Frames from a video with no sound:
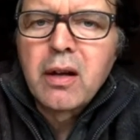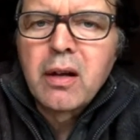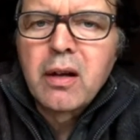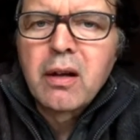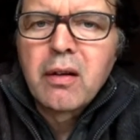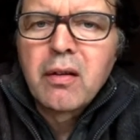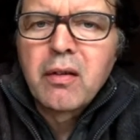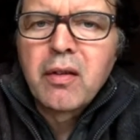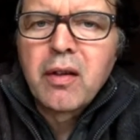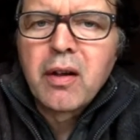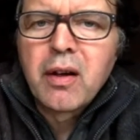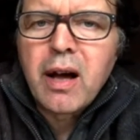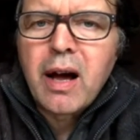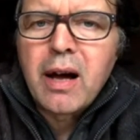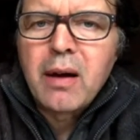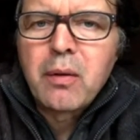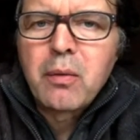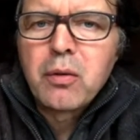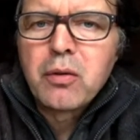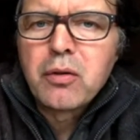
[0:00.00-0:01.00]
that
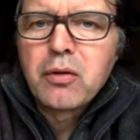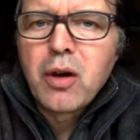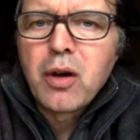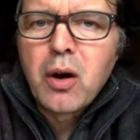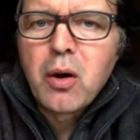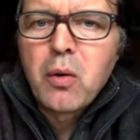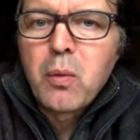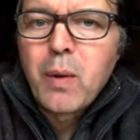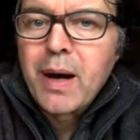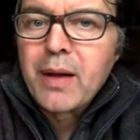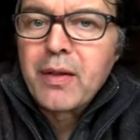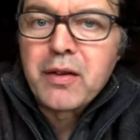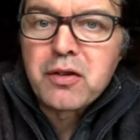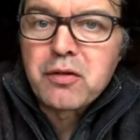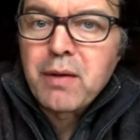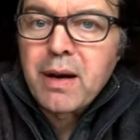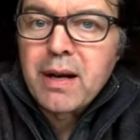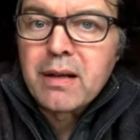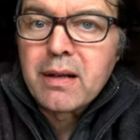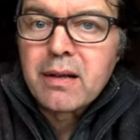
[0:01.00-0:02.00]
I would know where the
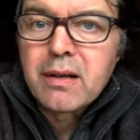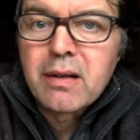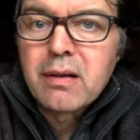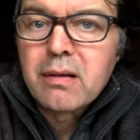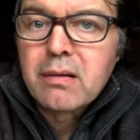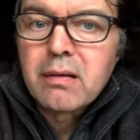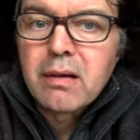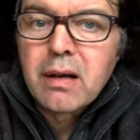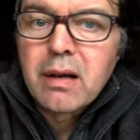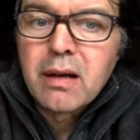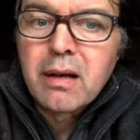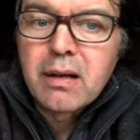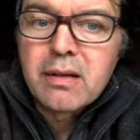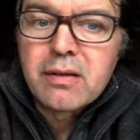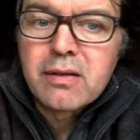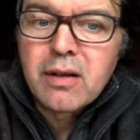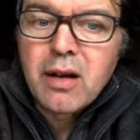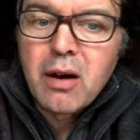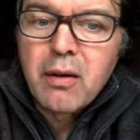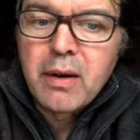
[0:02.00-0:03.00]
trend
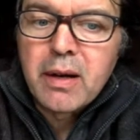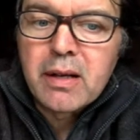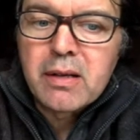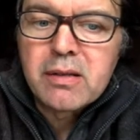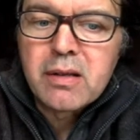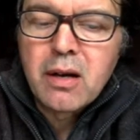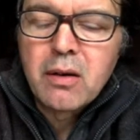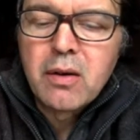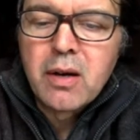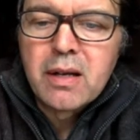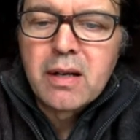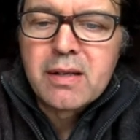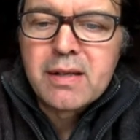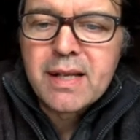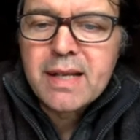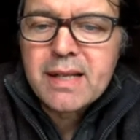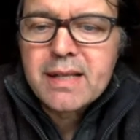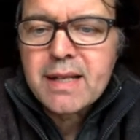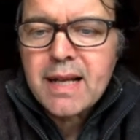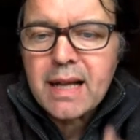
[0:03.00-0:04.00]
is going. So
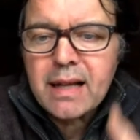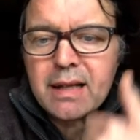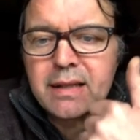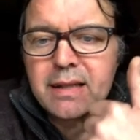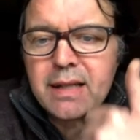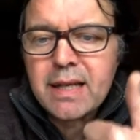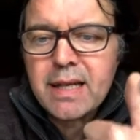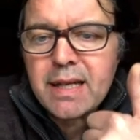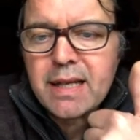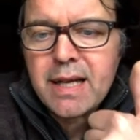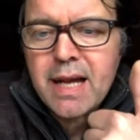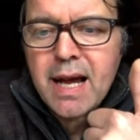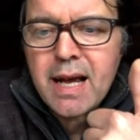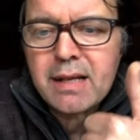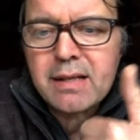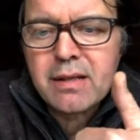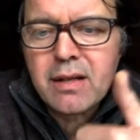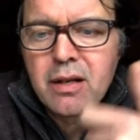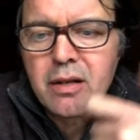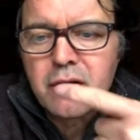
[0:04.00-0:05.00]
seasonality,
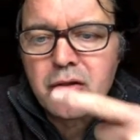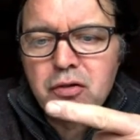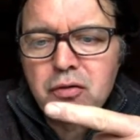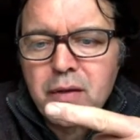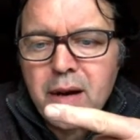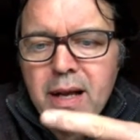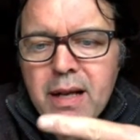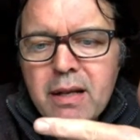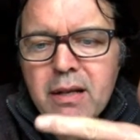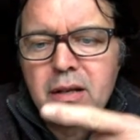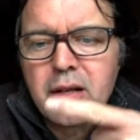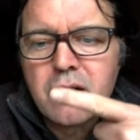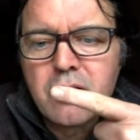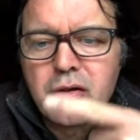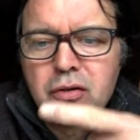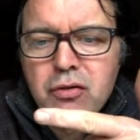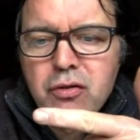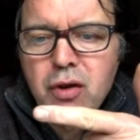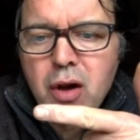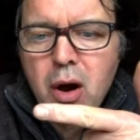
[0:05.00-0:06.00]
yes. Trend,
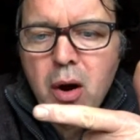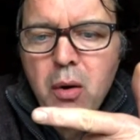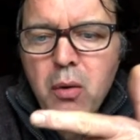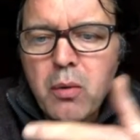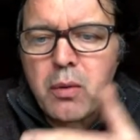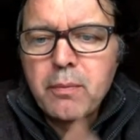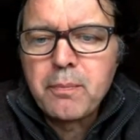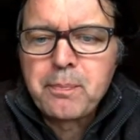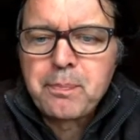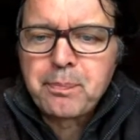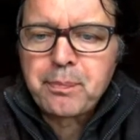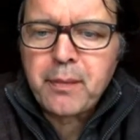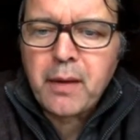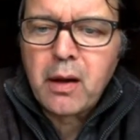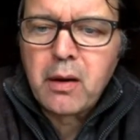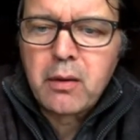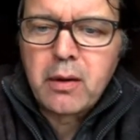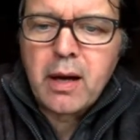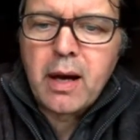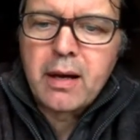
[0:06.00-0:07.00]
no.
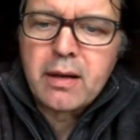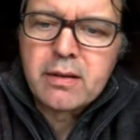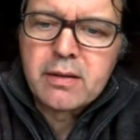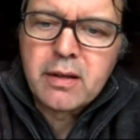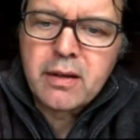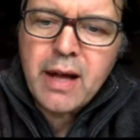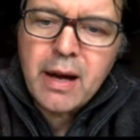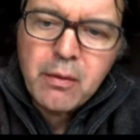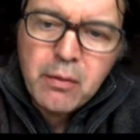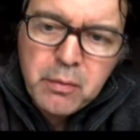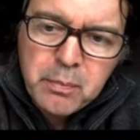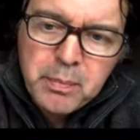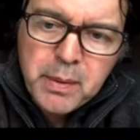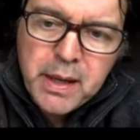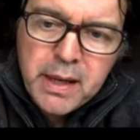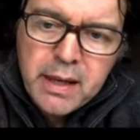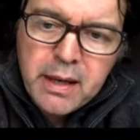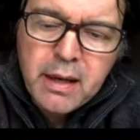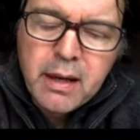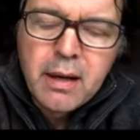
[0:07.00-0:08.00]
Okay, so that would
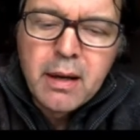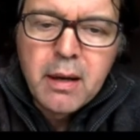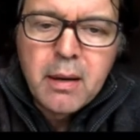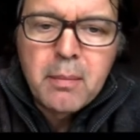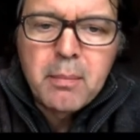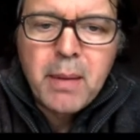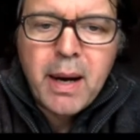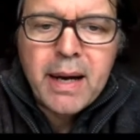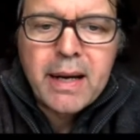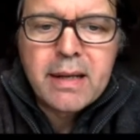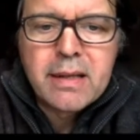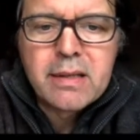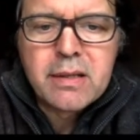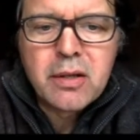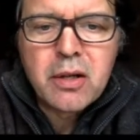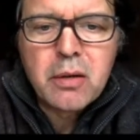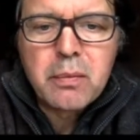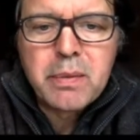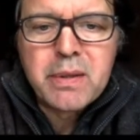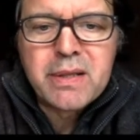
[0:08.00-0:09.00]
be my
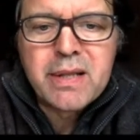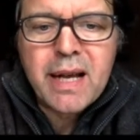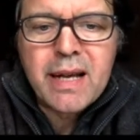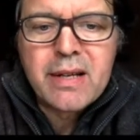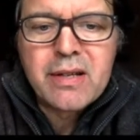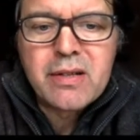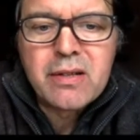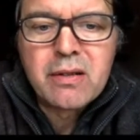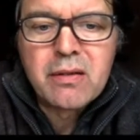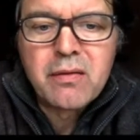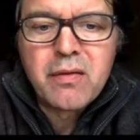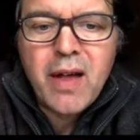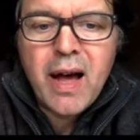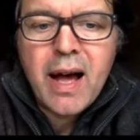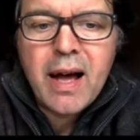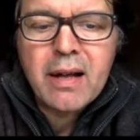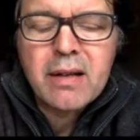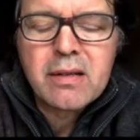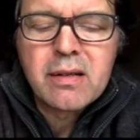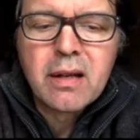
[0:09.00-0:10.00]
interpretation of
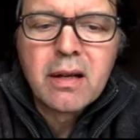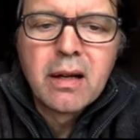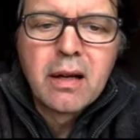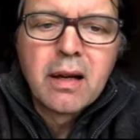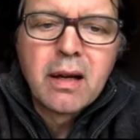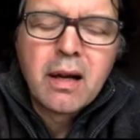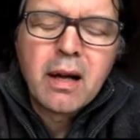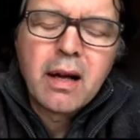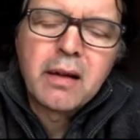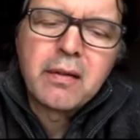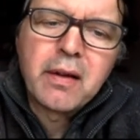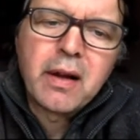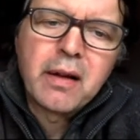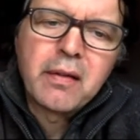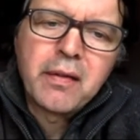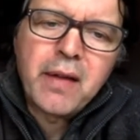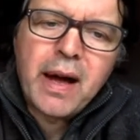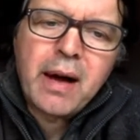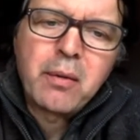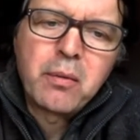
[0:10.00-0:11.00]
that,
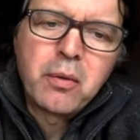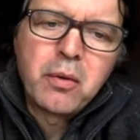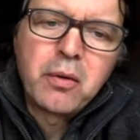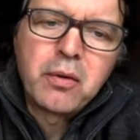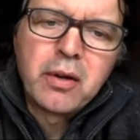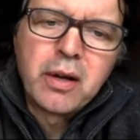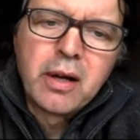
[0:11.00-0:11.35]
and that would